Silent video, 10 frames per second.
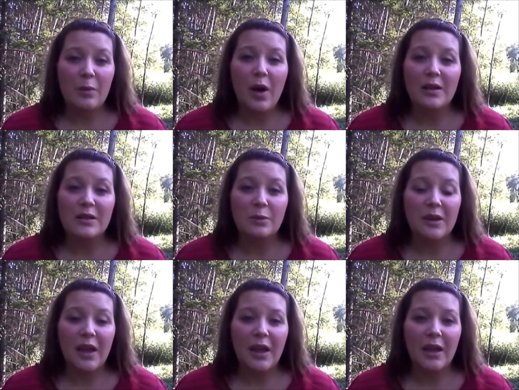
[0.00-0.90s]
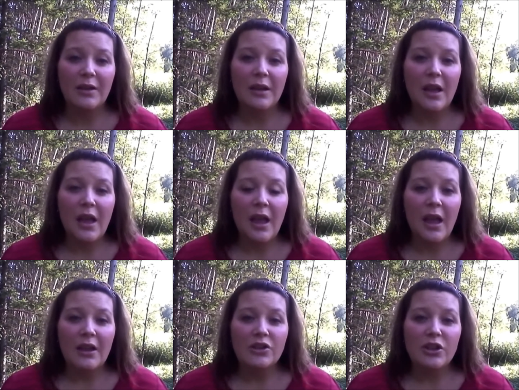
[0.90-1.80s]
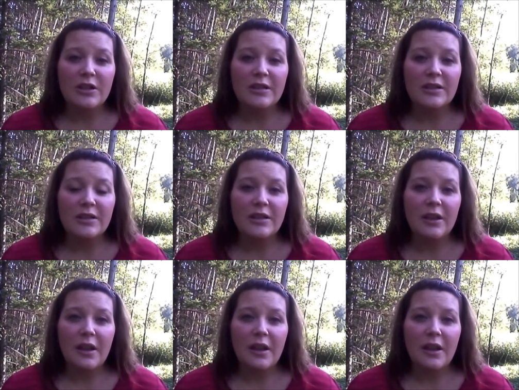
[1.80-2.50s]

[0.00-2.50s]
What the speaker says: possibly can, and just